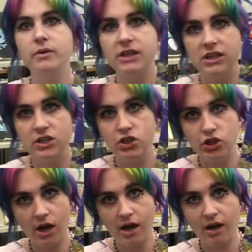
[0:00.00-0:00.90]

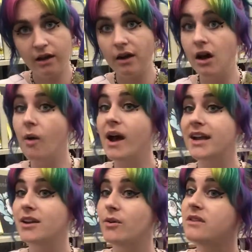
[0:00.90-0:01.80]
Ninjago. I
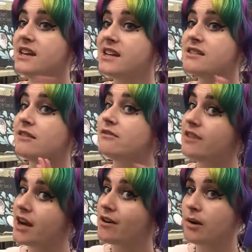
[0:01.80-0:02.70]
know these are
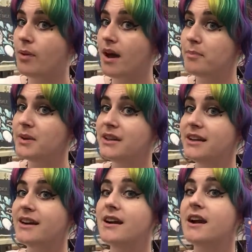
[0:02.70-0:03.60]
very
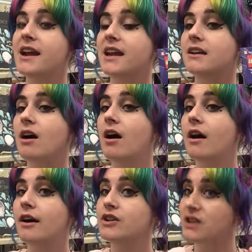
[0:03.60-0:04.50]
popular in
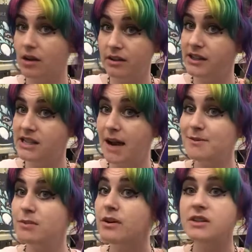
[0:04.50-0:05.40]
our early
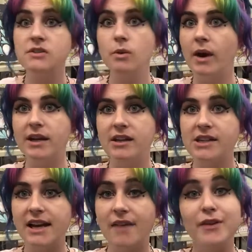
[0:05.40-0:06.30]
chapter books, so why not
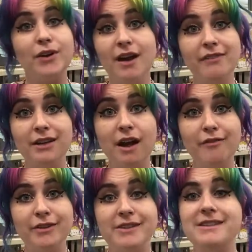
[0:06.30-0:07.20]
check out the graphic
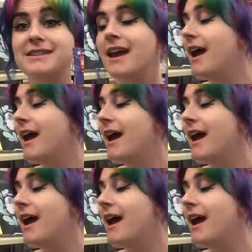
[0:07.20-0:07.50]
novels?